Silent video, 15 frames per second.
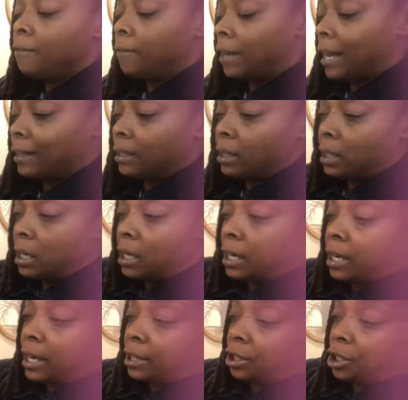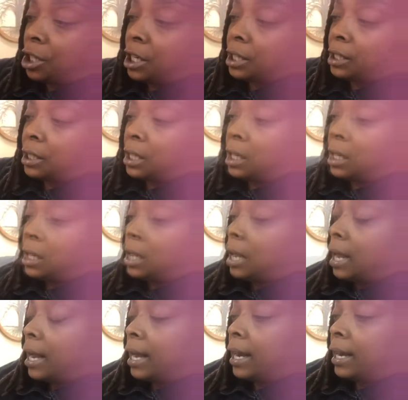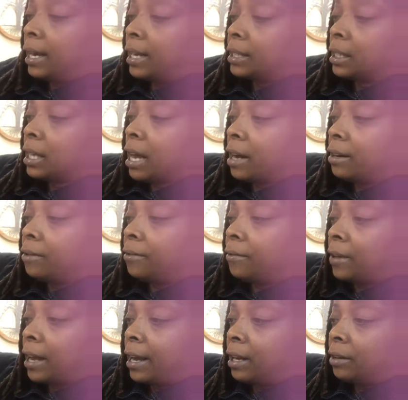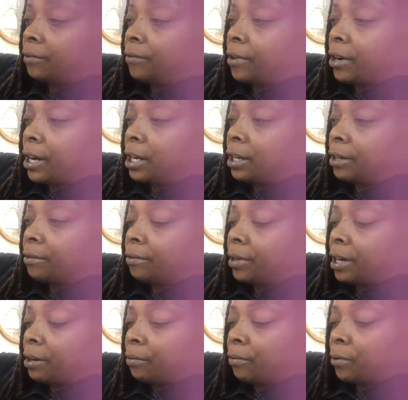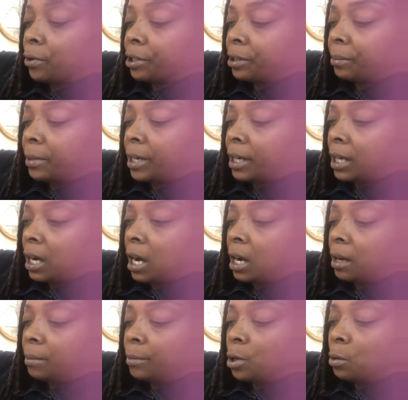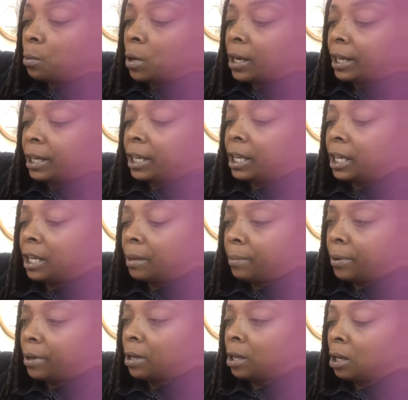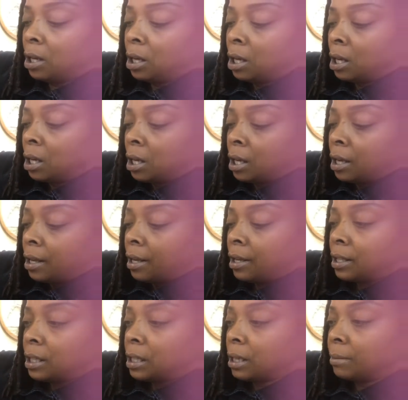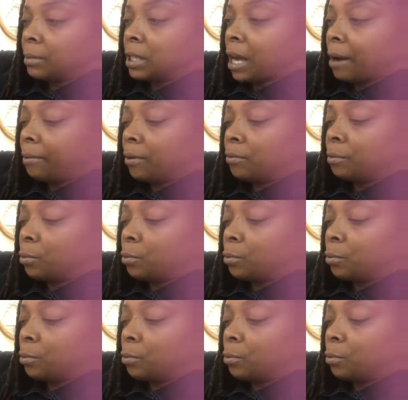flaxseed, and chia seeds, and it's kind of like very good reinforcement. You want to keep some type of